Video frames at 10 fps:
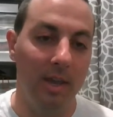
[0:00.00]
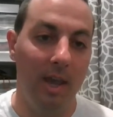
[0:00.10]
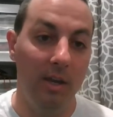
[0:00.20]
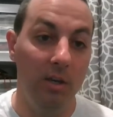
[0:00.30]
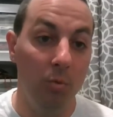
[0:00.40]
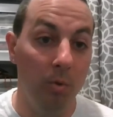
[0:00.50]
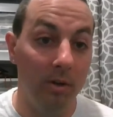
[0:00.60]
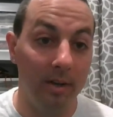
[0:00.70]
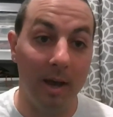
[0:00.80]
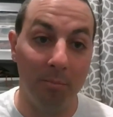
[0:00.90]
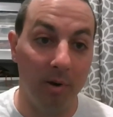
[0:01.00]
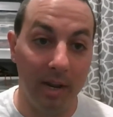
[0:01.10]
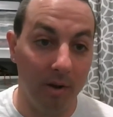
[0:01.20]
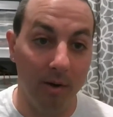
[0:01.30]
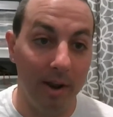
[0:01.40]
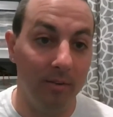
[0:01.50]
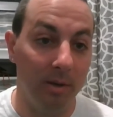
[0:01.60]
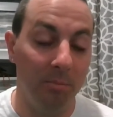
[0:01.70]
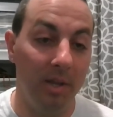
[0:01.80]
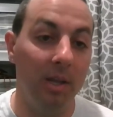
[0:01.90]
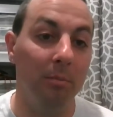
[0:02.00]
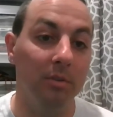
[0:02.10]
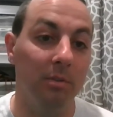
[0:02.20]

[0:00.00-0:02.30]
and you will not break ground and be able